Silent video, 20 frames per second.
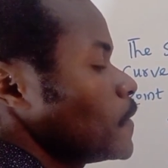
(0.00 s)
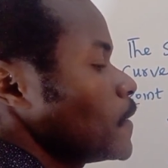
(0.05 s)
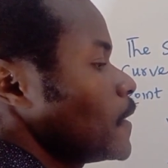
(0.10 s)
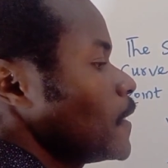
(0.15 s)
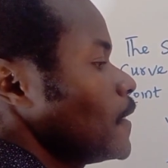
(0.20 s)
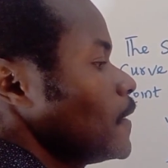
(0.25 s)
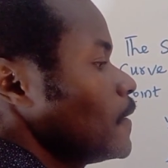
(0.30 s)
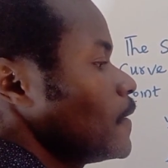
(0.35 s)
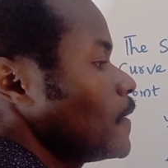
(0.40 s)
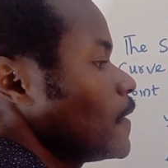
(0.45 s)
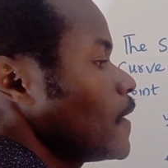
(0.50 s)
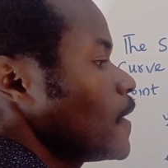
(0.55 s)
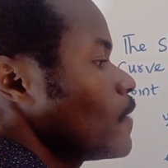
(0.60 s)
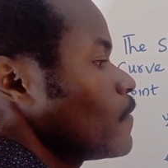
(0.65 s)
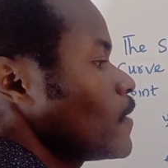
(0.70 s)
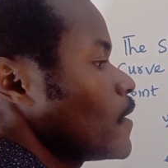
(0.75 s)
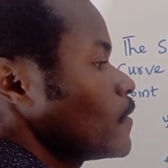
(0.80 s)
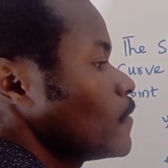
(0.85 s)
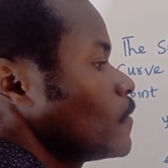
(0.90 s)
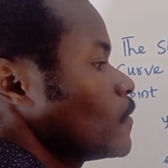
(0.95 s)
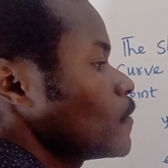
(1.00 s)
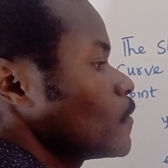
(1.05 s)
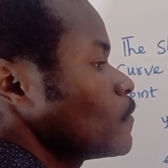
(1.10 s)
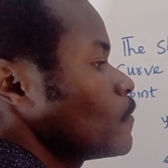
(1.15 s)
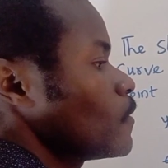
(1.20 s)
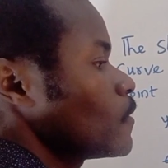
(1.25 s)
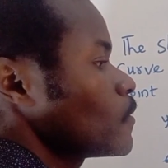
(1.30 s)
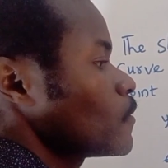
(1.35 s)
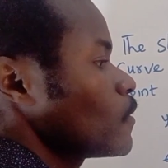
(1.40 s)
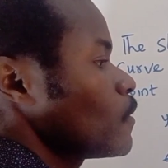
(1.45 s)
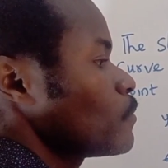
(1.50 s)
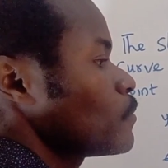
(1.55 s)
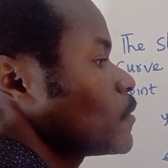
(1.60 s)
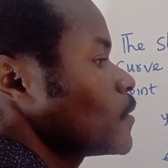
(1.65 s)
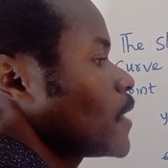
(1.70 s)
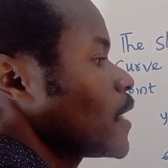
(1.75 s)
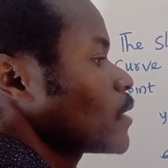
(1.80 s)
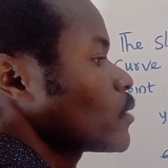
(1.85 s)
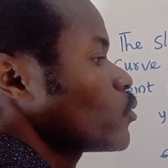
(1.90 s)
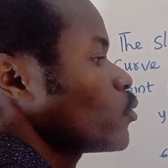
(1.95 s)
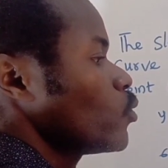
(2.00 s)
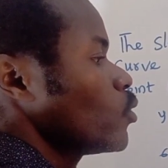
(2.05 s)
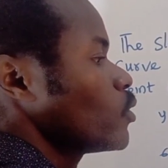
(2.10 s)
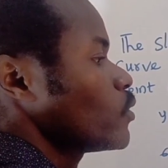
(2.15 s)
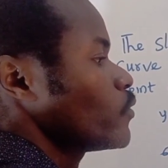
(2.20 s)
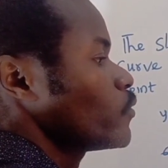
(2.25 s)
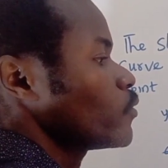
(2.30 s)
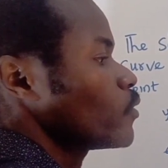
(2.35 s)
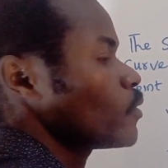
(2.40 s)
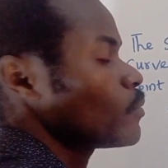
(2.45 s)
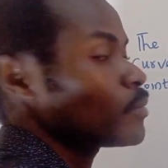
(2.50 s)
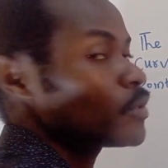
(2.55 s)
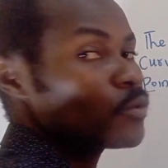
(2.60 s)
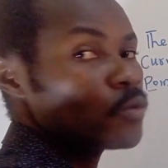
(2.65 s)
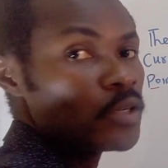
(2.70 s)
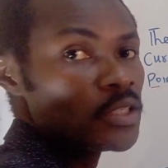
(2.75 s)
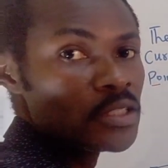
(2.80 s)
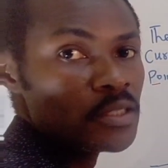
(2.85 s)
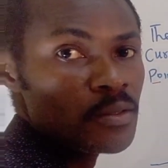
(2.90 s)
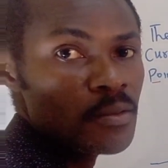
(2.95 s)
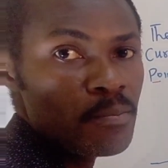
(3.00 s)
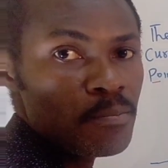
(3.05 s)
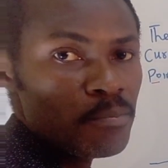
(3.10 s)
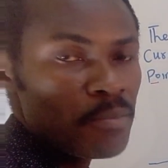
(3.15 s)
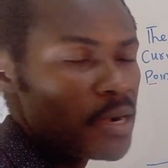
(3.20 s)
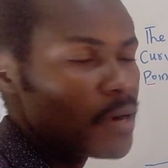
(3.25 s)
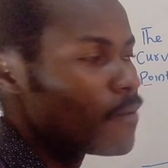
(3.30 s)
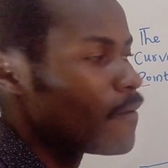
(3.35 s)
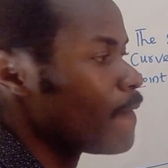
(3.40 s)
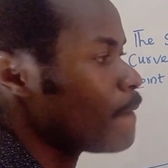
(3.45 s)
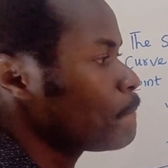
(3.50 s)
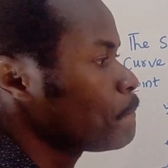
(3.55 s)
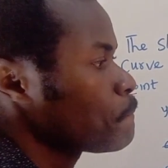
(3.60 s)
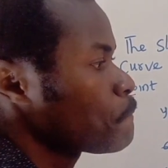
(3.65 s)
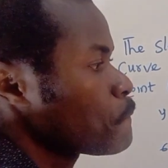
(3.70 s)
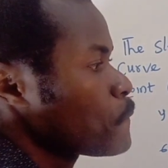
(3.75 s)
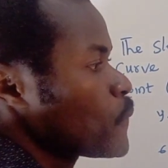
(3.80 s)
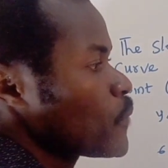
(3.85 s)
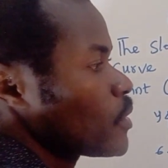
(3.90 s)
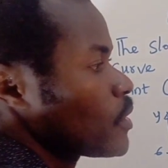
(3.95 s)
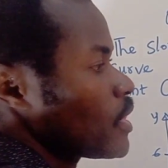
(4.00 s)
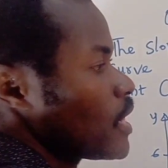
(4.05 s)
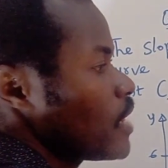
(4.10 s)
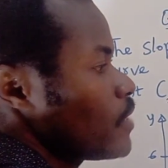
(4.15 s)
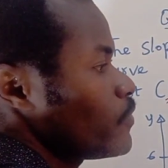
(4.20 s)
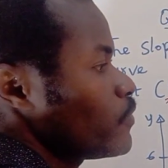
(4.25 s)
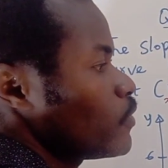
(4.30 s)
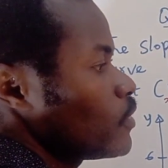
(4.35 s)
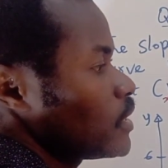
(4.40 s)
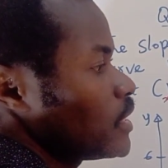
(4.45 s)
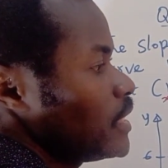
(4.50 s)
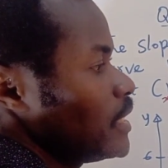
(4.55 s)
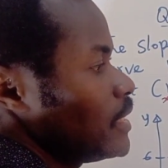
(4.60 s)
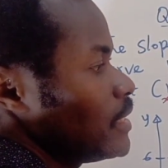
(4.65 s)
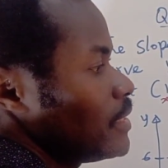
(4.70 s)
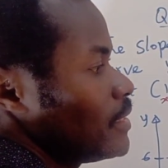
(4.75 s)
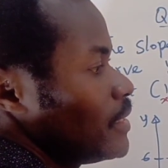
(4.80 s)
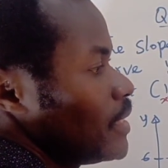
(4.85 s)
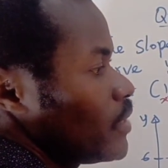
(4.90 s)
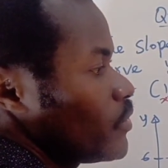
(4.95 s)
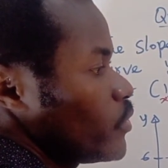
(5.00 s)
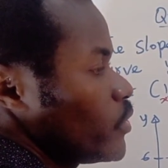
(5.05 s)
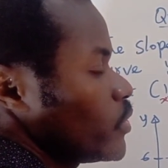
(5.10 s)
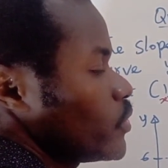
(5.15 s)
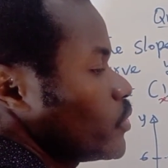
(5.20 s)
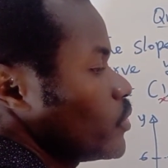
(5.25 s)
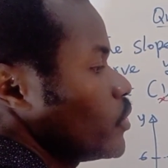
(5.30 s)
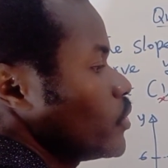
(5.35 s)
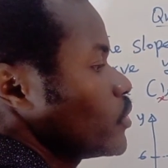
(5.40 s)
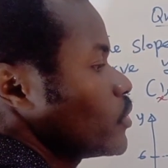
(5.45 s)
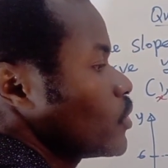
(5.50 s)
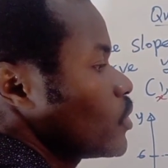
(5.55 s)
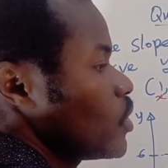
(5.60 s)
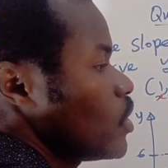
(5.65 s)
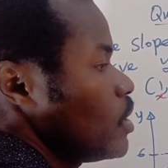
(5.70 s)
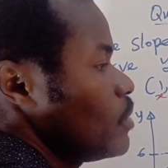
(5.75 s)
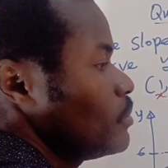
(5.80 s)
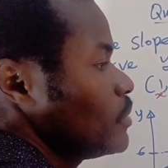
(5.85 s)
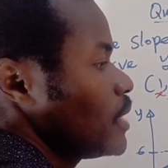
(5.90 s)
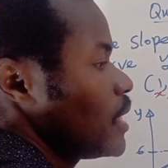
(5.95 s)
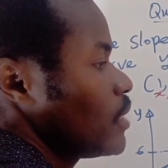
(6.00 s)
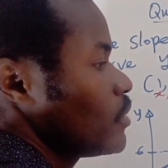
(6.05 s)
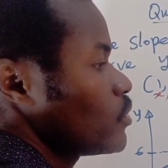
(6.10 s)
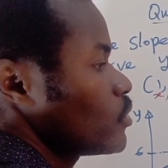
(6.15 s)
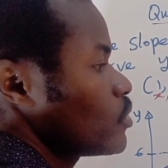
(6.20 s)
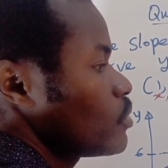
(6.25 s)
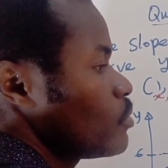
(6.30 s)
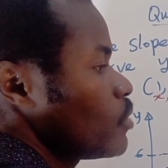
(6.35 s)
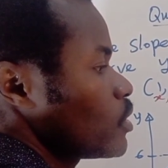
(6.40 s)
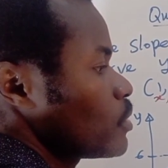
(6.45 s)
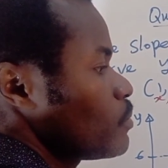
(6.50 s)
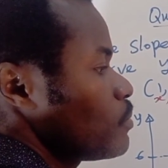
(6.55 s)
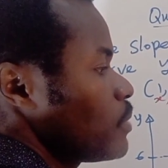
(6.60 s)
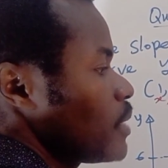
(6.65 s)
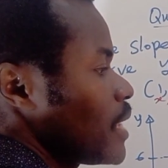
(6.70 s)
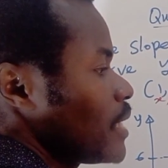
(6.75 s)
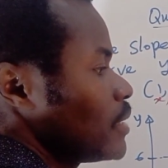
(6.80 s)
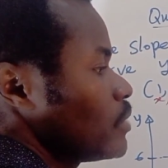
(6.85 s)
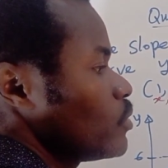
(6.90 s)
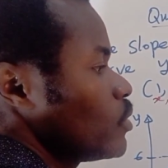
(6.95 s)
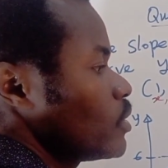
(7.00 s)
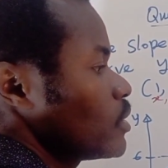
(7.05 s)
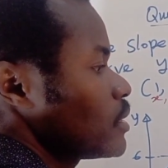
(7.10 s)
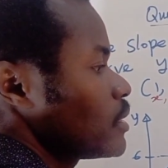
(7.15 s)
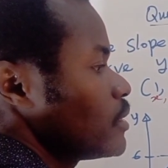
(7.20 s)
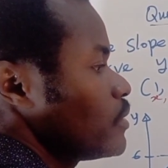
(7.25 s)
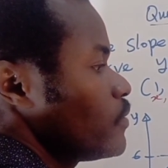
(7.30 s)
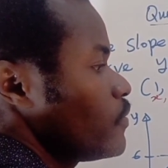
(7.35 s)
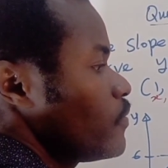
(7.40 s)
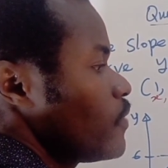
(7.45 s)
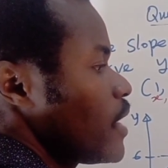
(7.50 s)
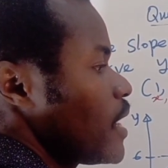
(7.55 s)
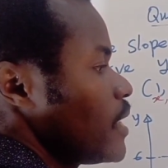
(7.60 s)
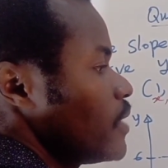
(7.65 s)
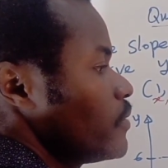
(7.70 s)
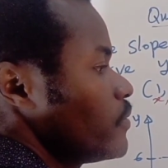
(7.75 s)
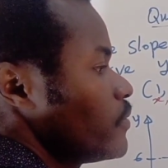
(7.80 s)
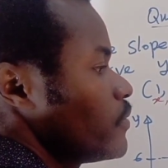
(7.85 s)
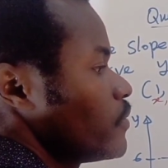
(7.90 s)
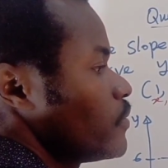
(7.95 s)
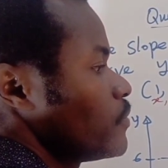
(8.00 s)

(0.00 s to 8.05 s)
okay? And we are going to subtract 1 from the power. Now for this, 0 is going to come down to multiply the what? 5,